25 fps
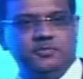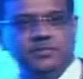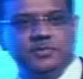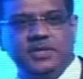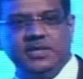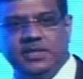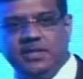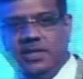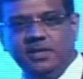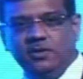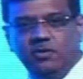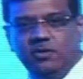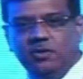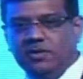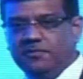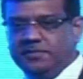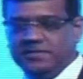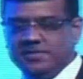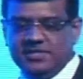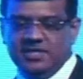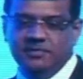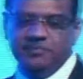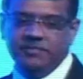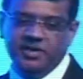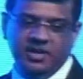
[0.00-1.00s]
I think all of us
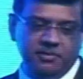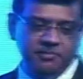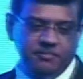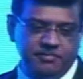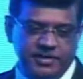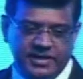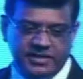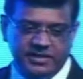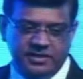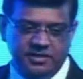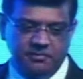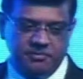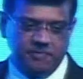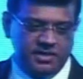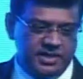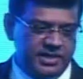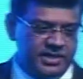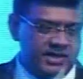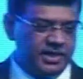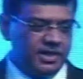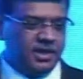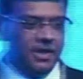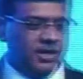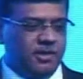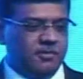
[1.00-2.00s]
have been impacted by
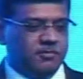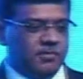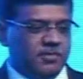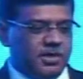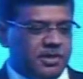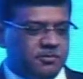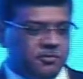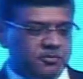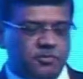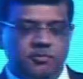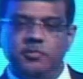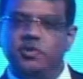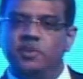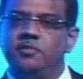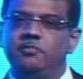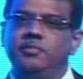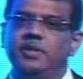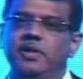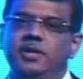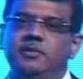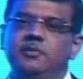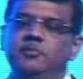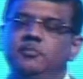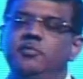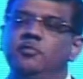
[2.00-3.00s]

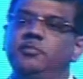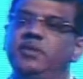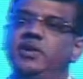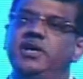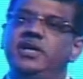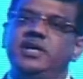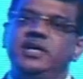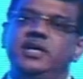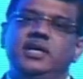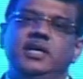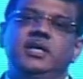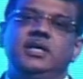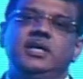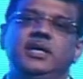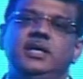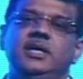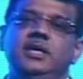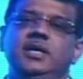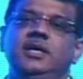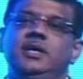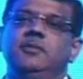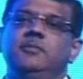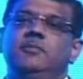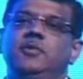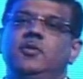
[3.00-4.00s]
the mobility.
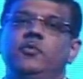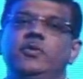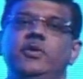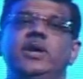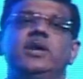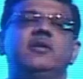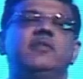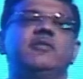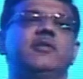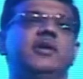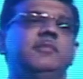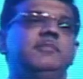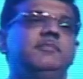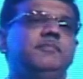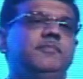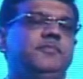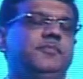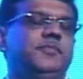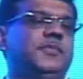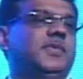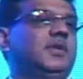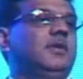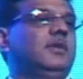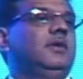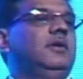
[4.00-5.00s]
But we at RIM,
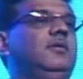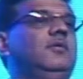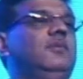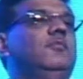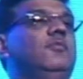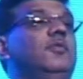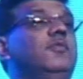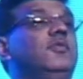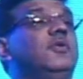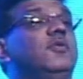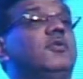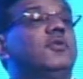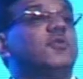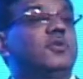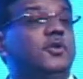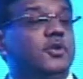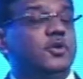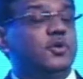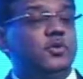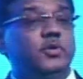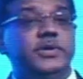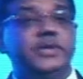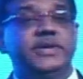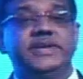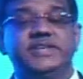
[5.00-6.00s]
what we want to
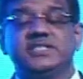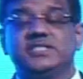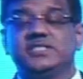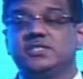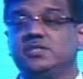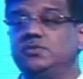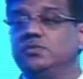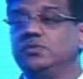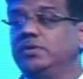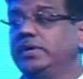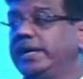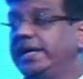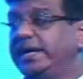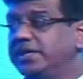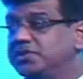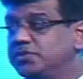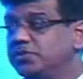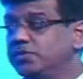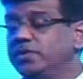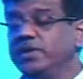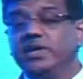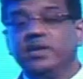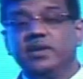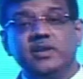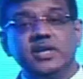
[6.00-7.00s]
do is to
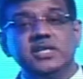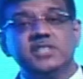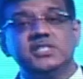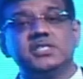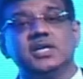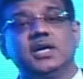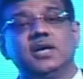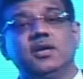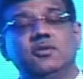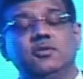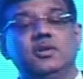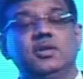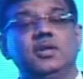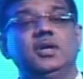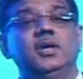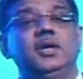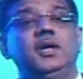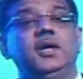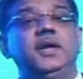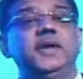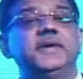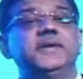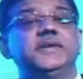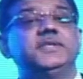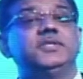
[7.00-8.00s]
actually reach out
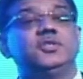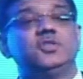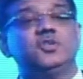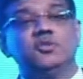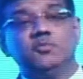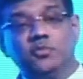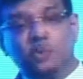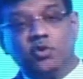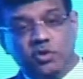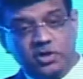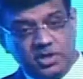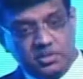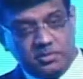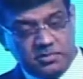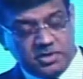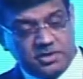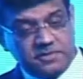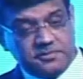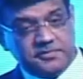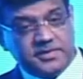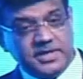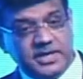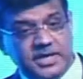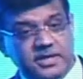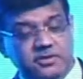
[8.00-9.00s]
to more number
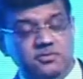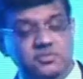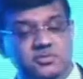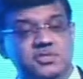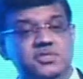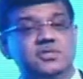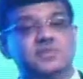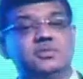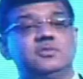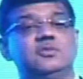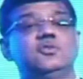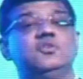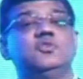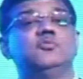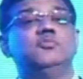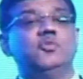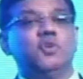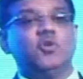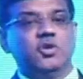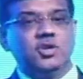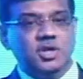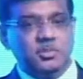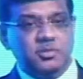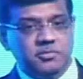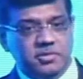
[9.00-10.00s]
of towns, to more
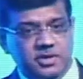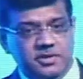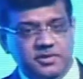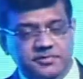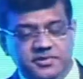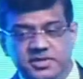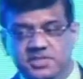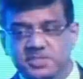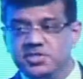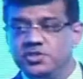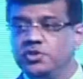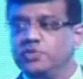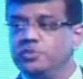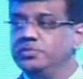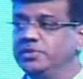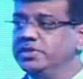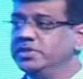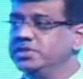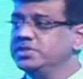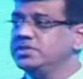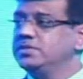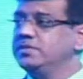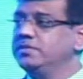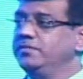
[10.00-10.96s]
number of consumers.